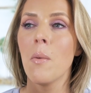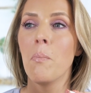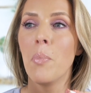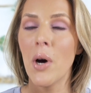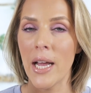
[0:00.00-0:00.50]

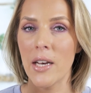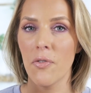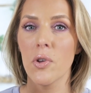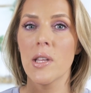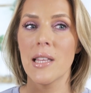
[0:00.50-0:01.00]
But
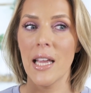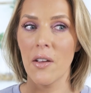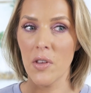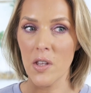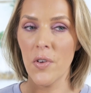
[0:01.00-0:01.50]
for the sake
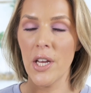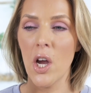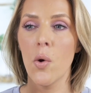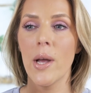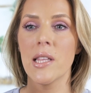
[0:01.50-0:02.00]
of this
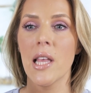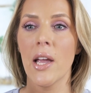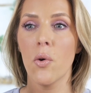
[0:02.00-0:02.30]
video and saying,